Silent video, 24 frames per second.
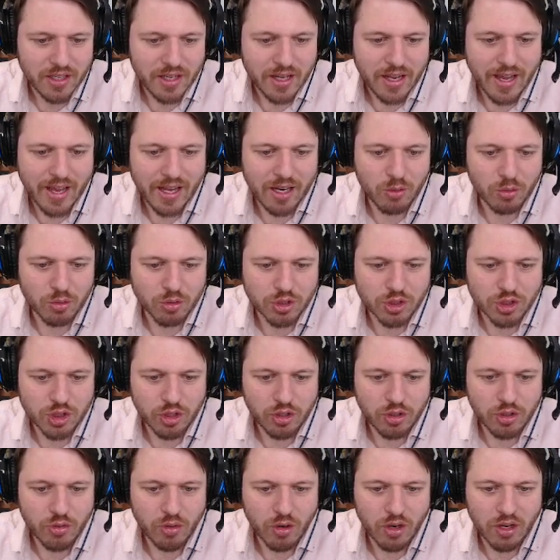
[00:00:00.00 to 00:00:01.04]
and it will show
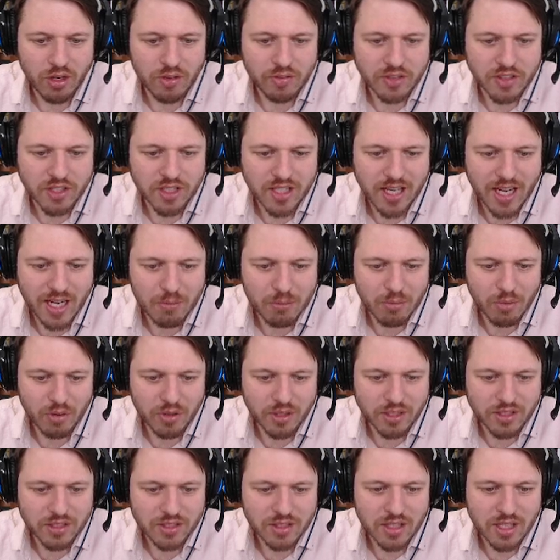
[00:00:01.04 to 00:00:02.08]
you all the snap
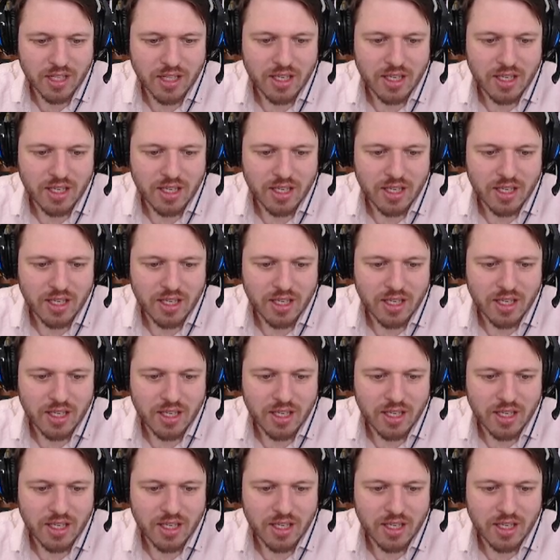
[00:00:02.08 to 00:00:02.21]
points.